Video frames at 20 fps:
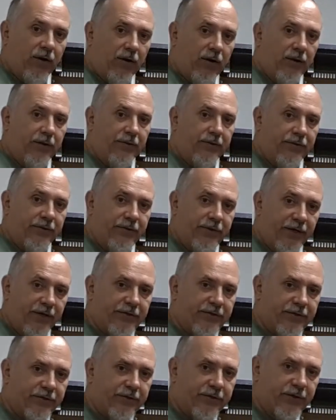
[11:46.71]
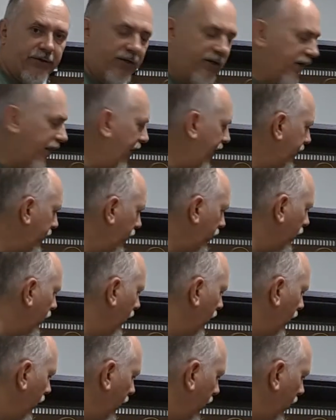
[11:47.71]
on this connector